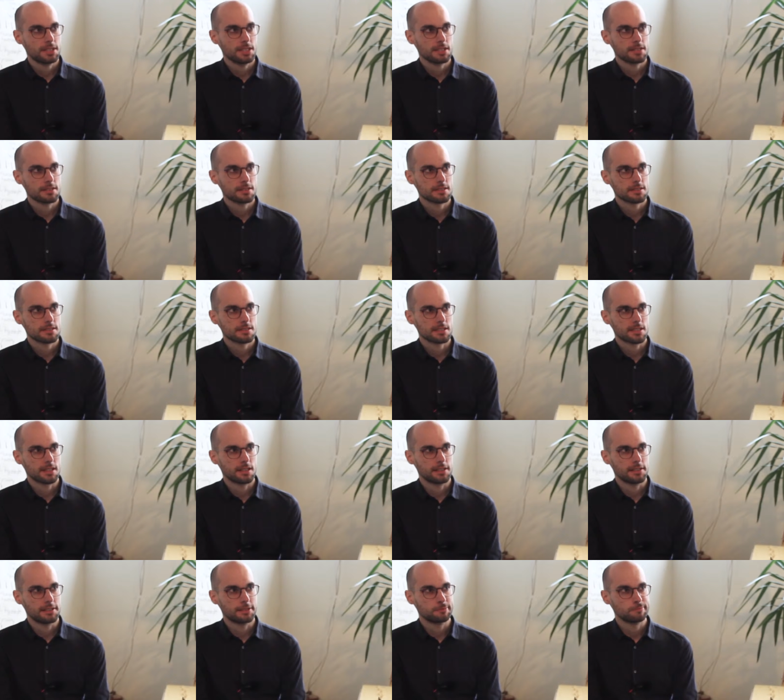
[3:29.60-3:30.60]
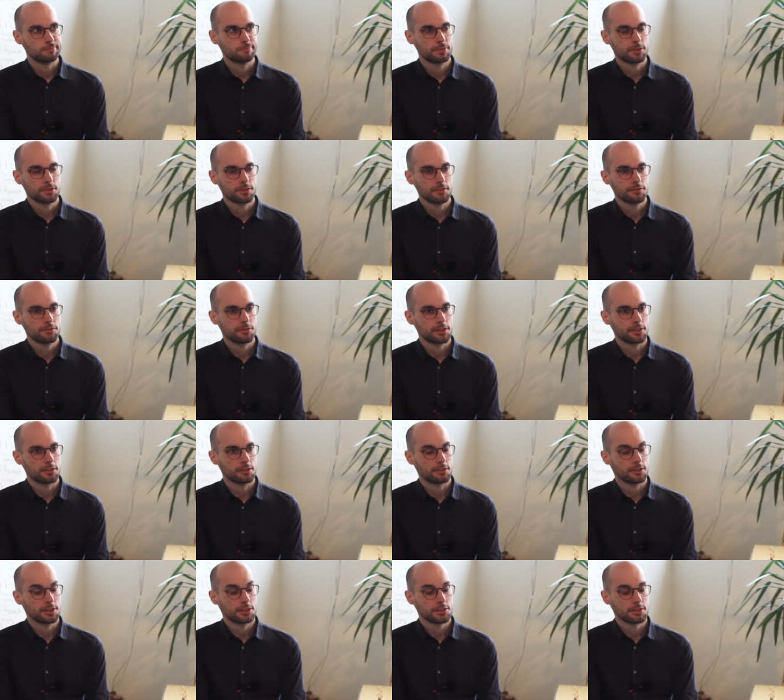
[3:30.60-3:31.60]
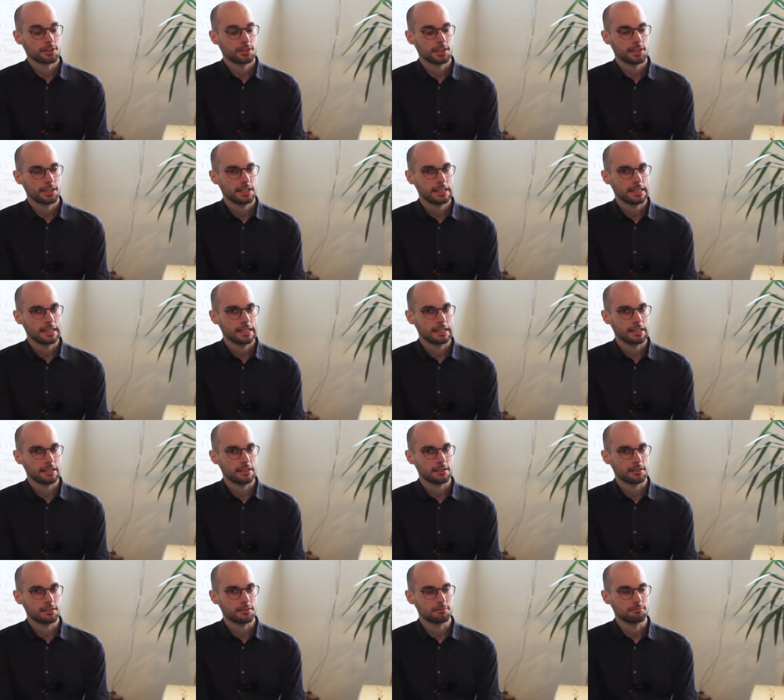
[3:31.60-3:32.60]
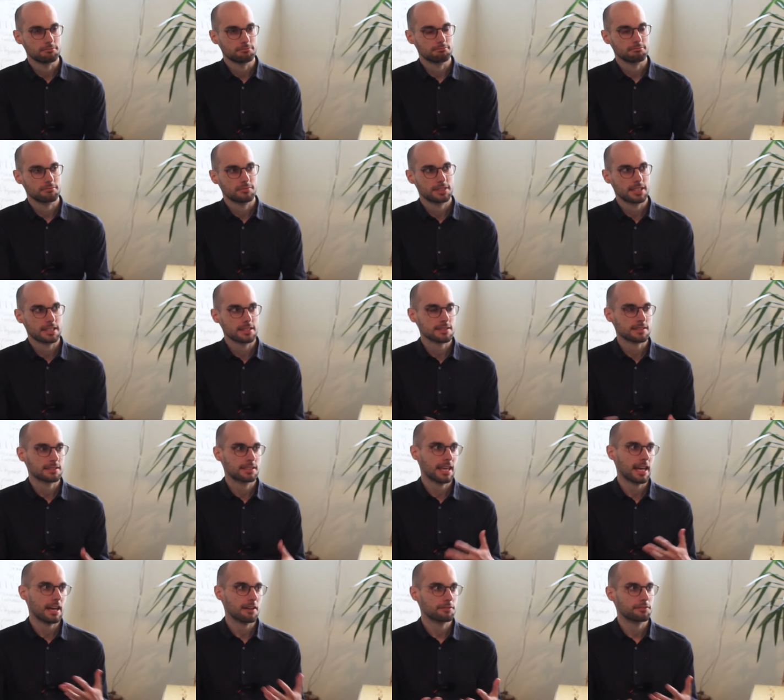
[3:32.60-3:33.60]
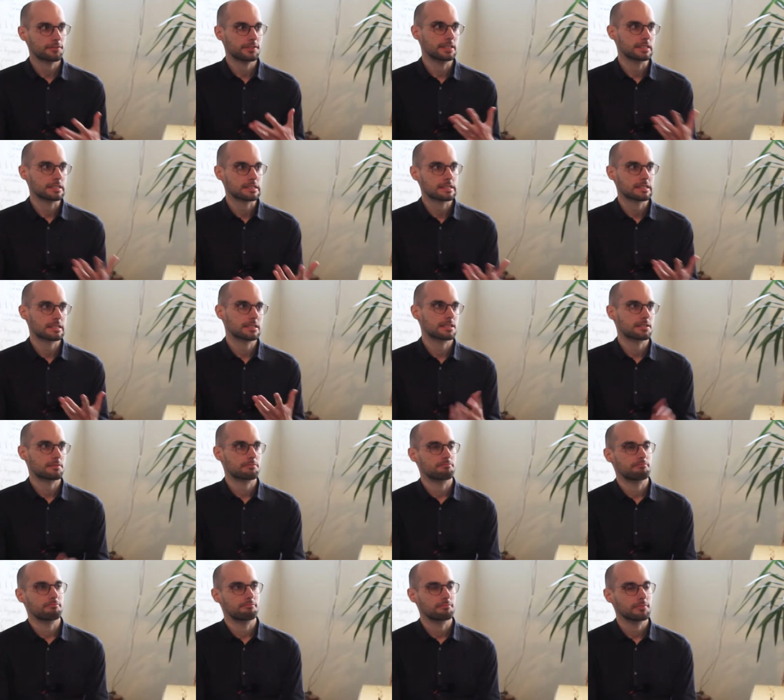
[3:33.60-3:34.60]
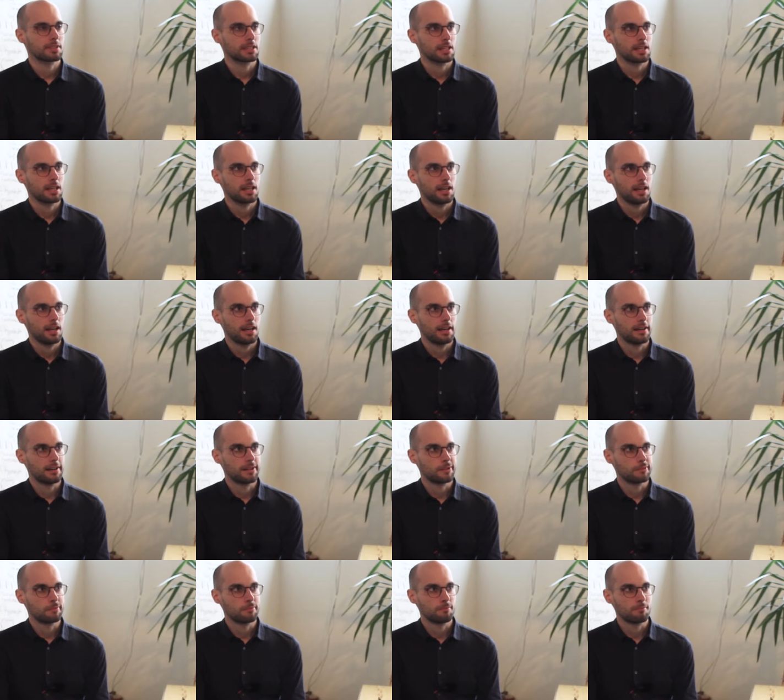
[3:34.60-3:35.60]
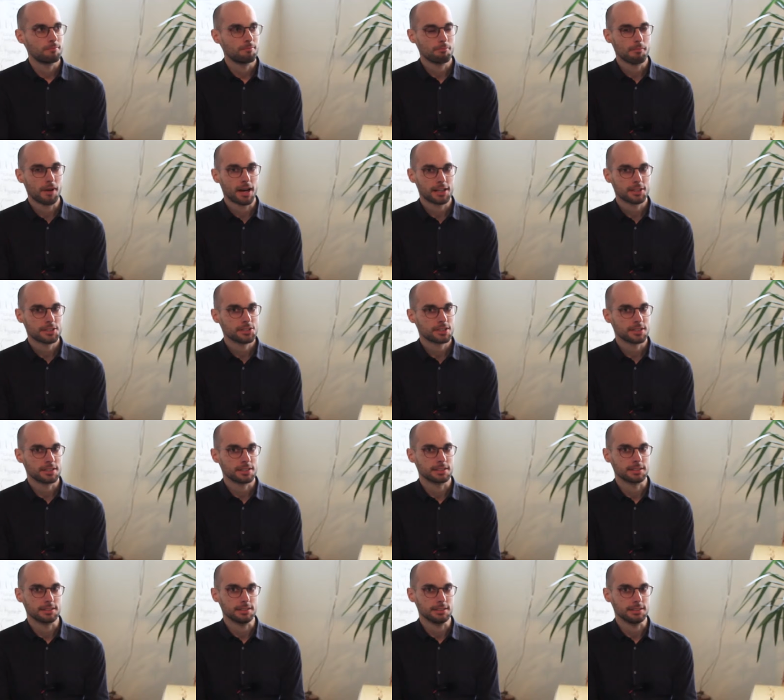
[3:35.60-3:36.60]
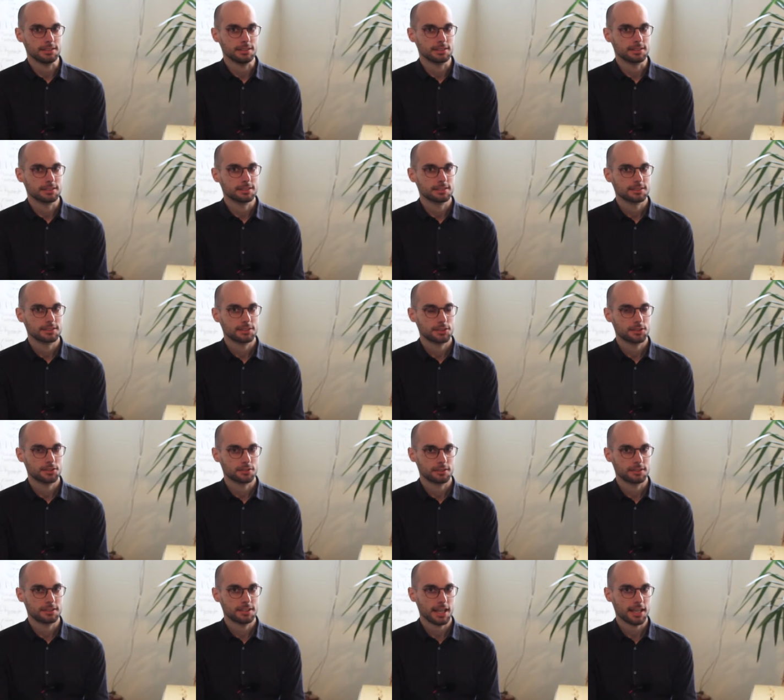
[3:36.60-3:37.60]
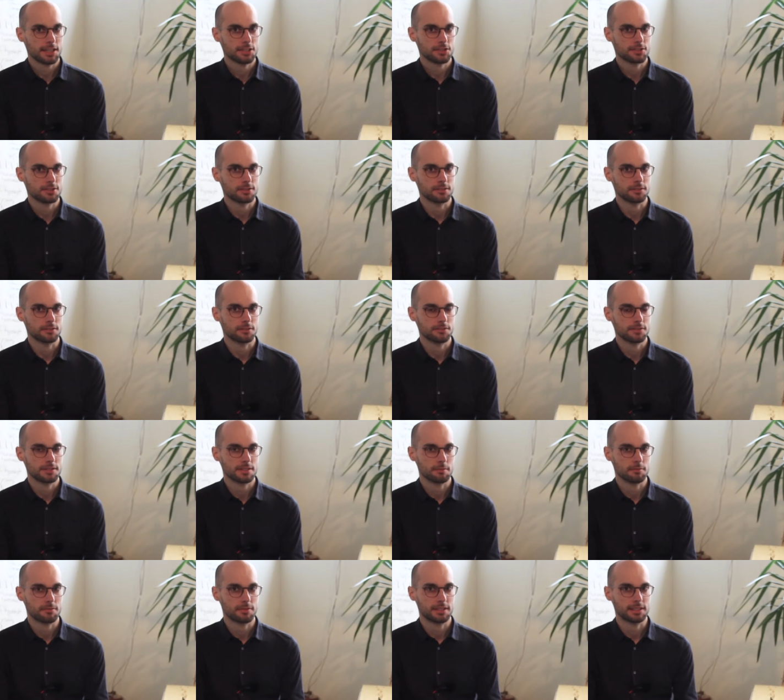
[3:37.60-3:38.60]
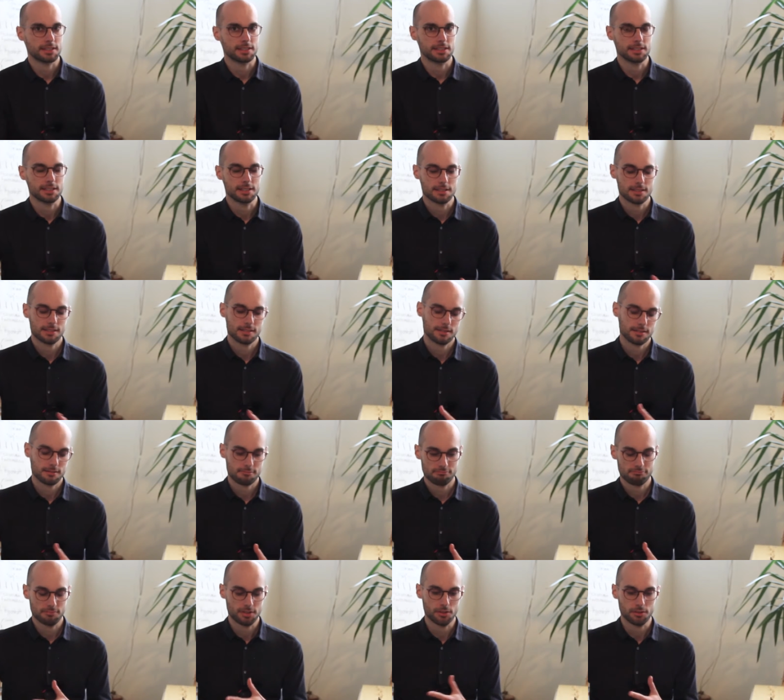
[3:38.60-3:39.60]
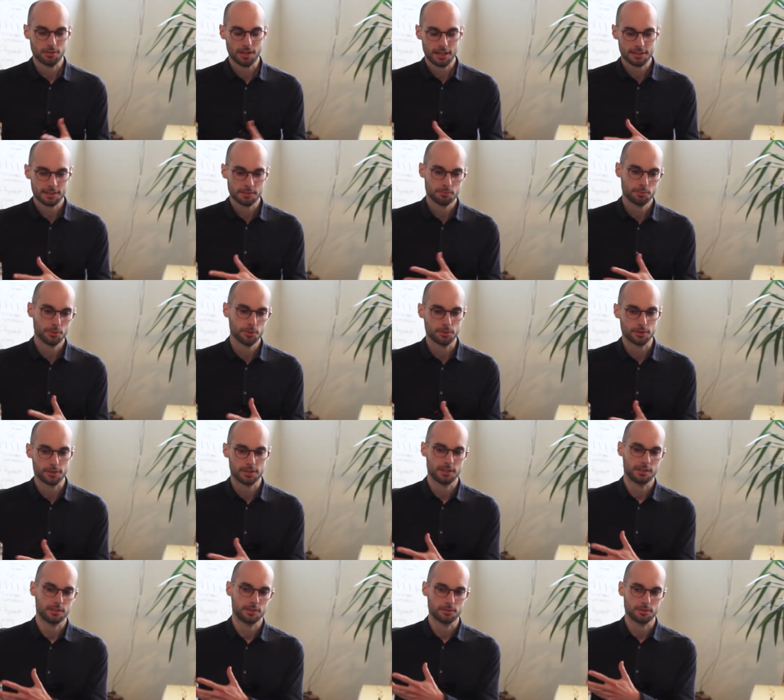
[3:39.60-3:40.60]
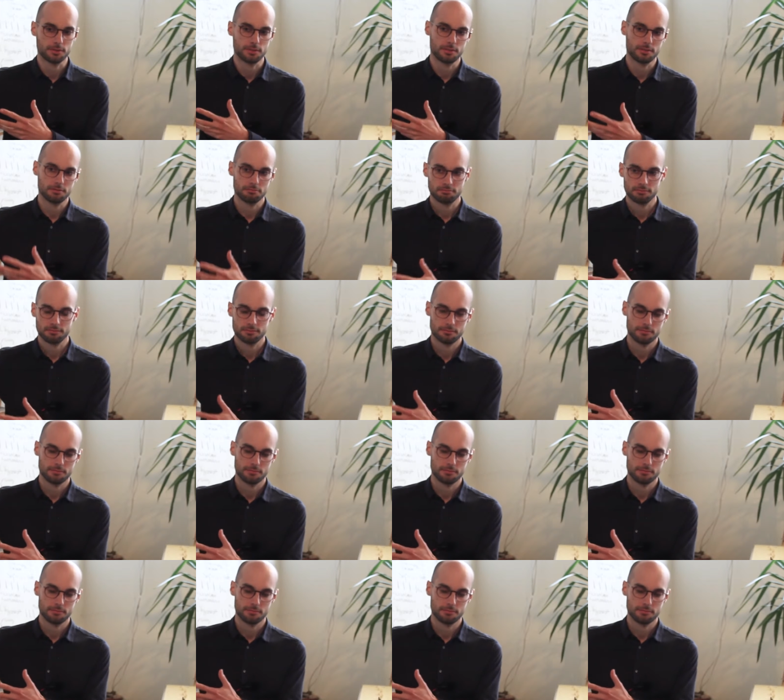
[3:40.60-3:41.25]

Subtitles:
Because periphery originally doesn't have this marginal connotation of something that is, you know, unimportant or